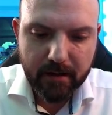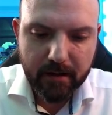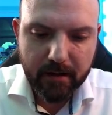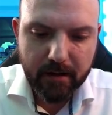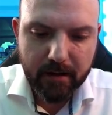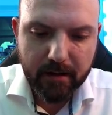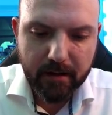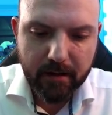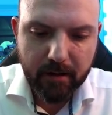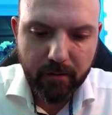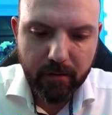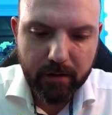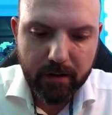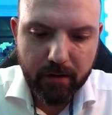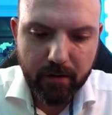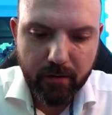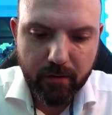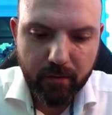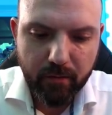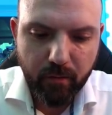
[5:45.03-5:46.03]
Ah, there we
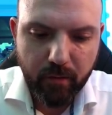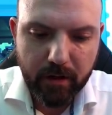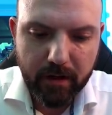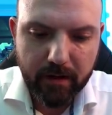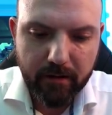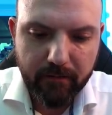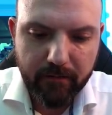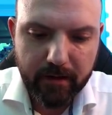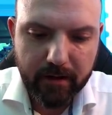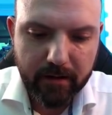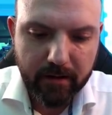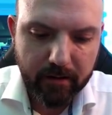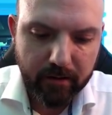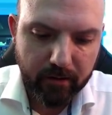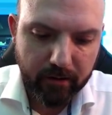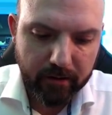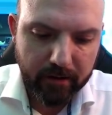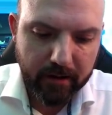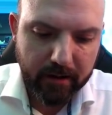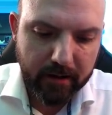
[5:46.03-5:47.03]
go. We have here the
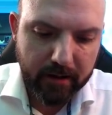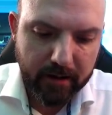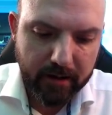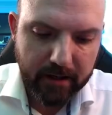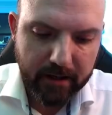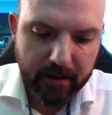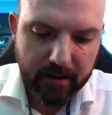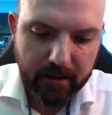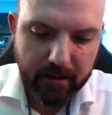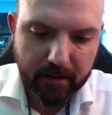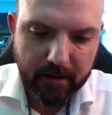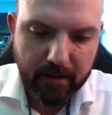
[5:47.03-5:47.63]
dotted line.